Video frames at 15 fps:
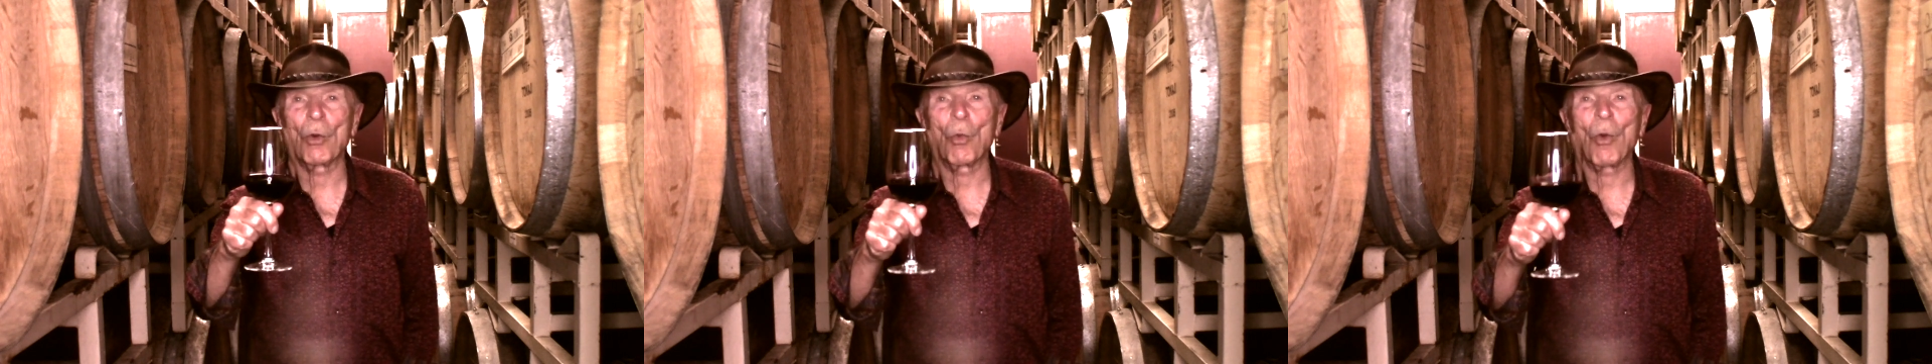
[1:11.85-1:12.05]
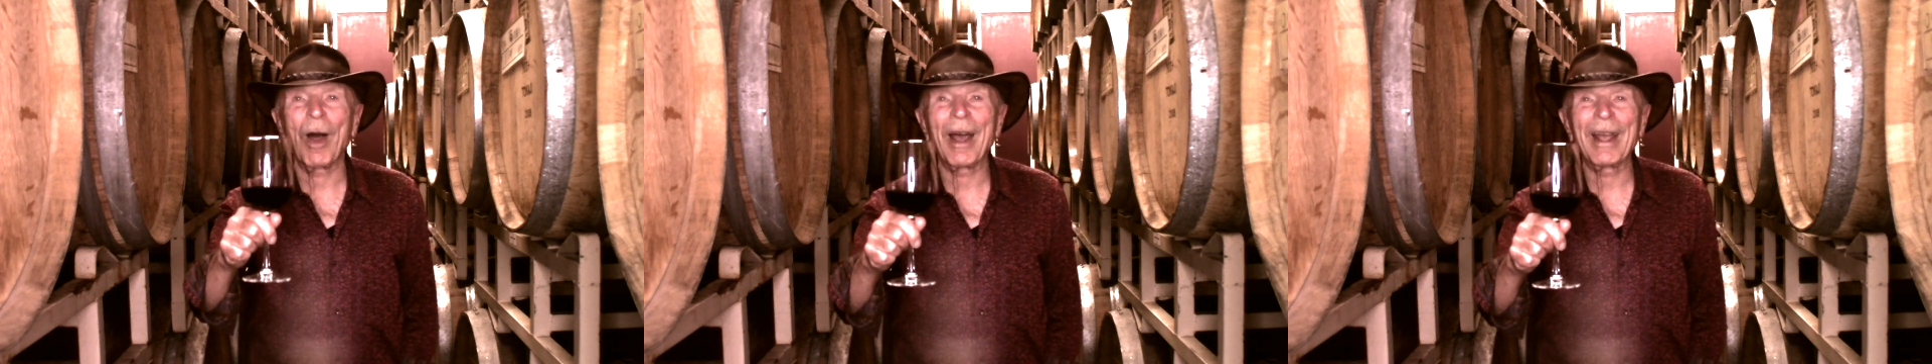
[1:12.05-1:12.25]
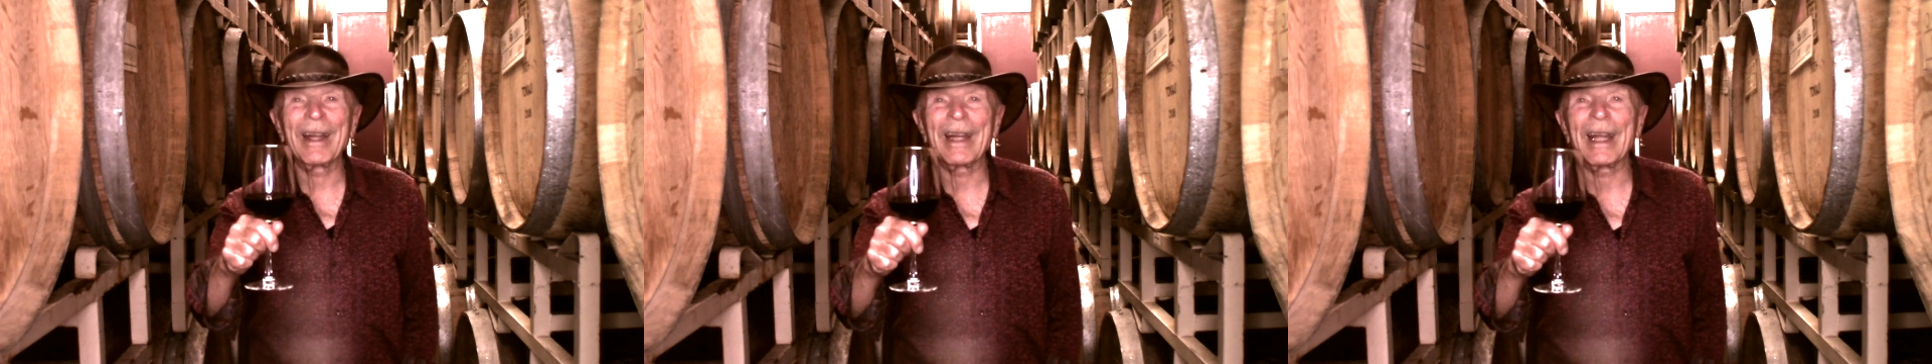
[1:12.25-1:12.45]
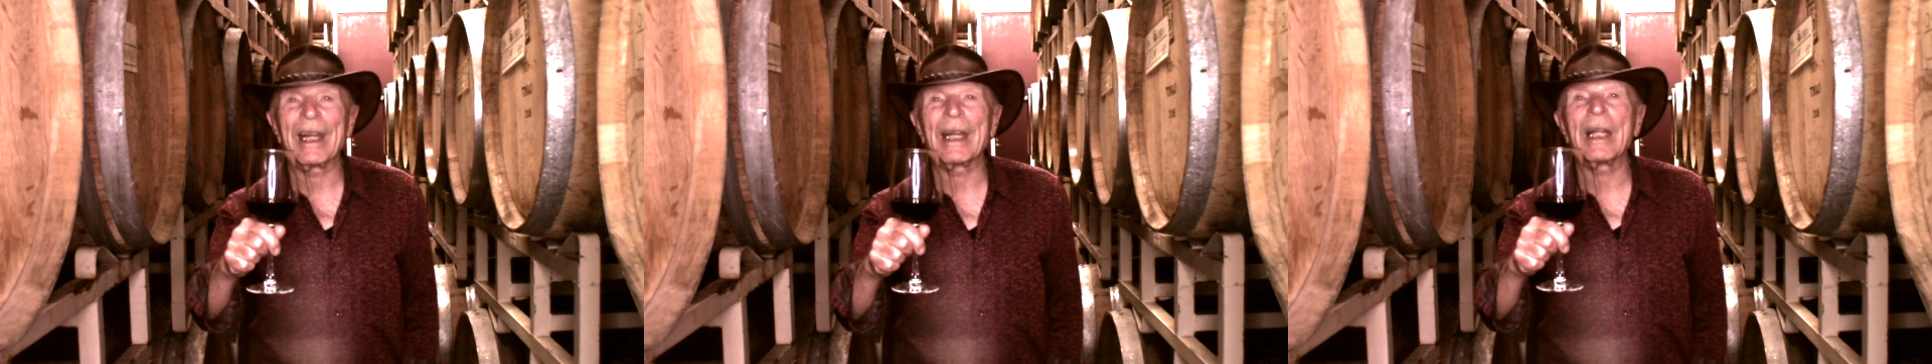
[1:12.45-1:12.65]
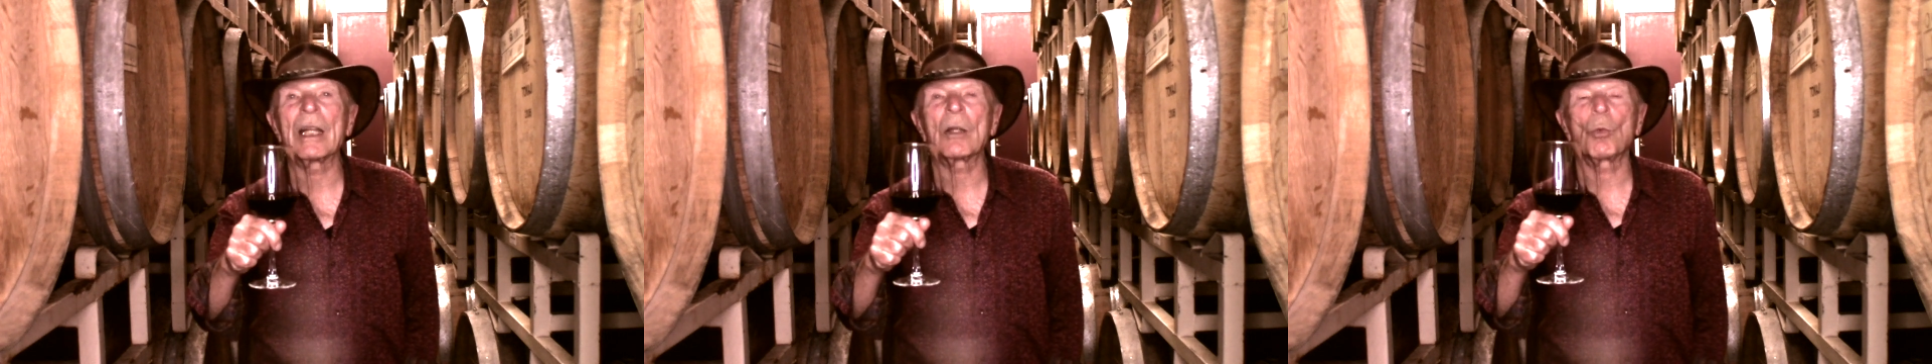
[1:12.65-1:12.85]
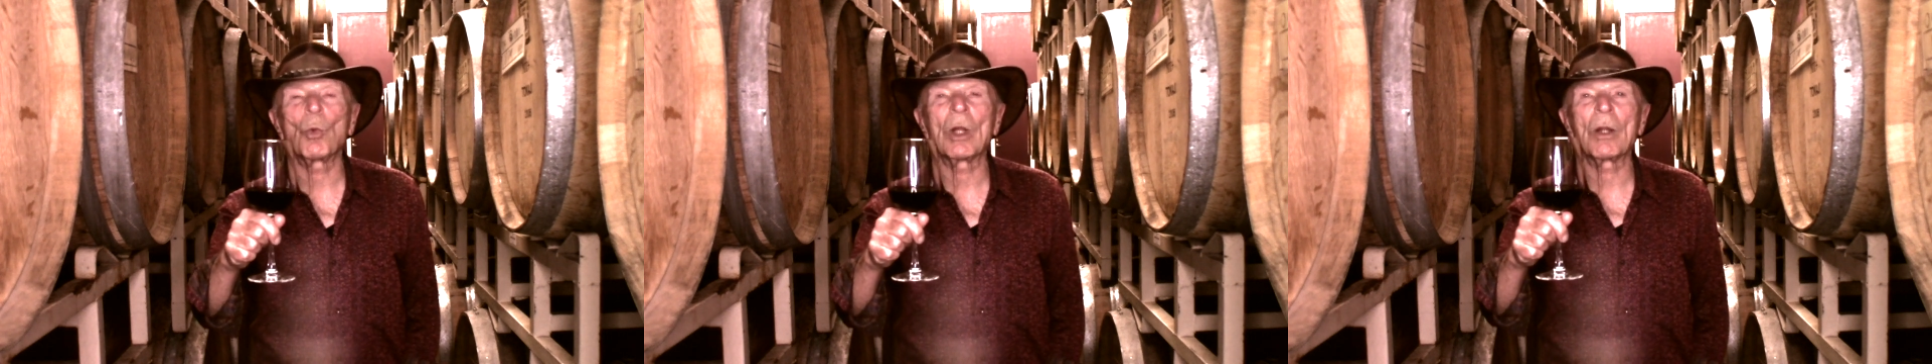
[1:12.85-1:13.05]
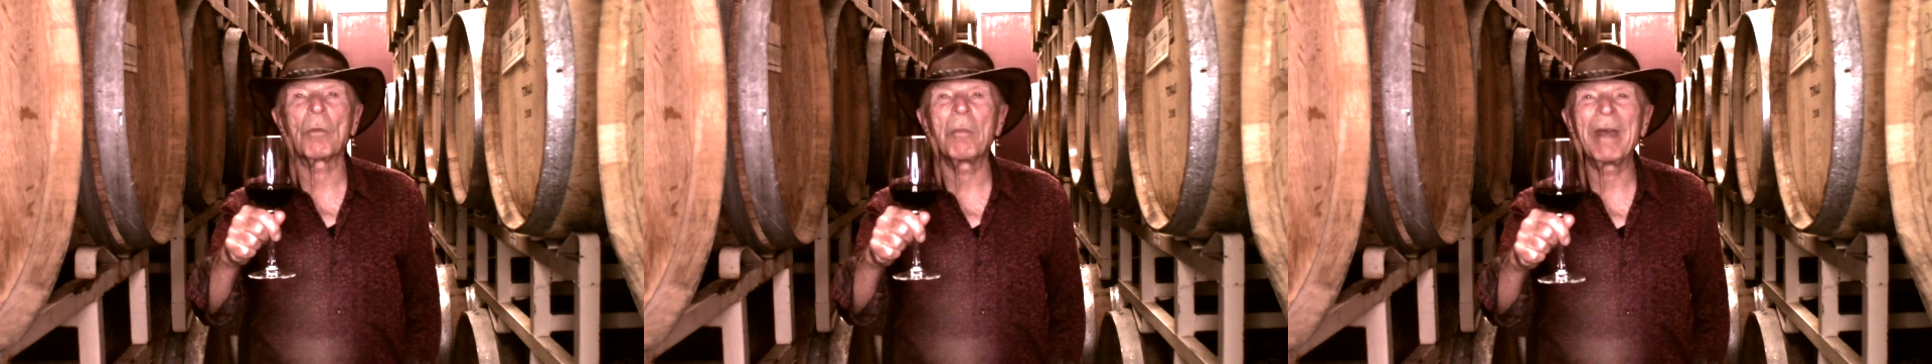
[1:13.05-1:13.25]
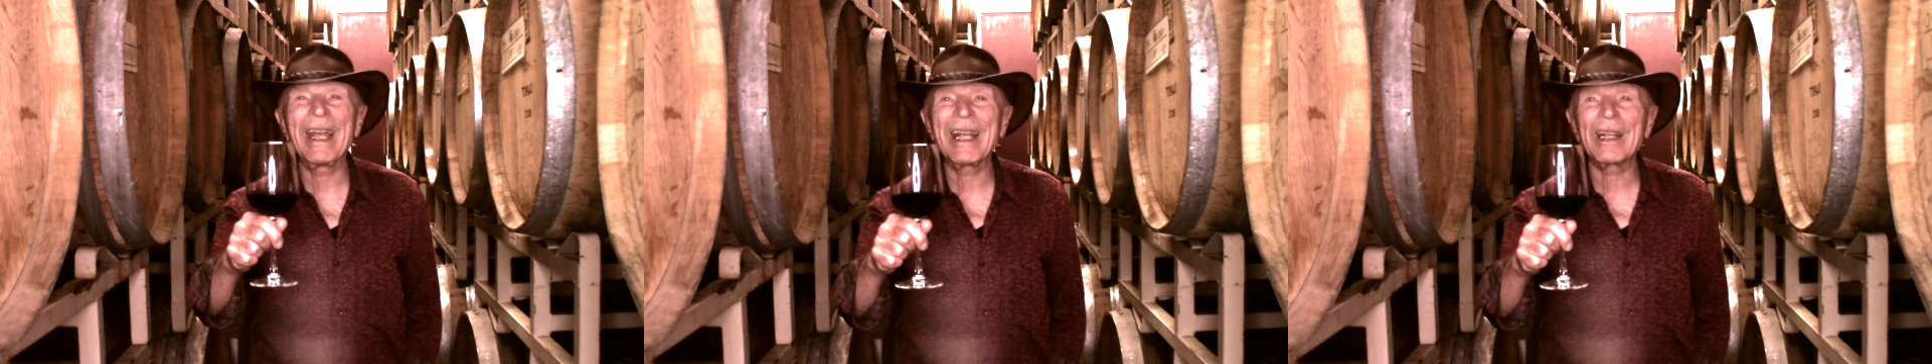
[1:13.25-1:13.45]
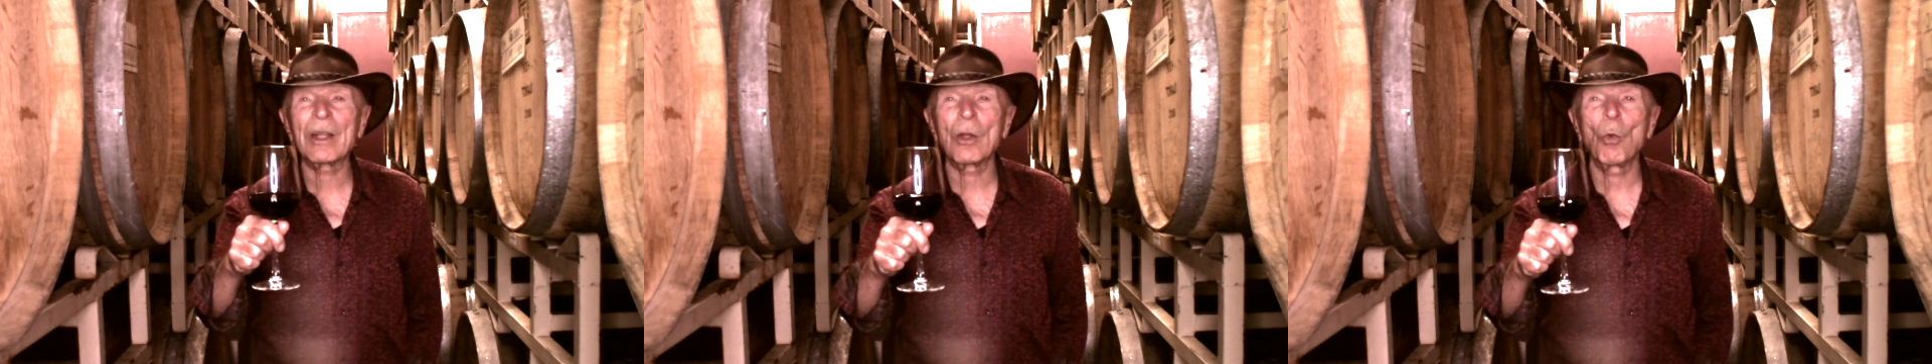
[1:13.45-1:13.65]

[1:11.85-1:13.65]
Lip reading: wine and it will make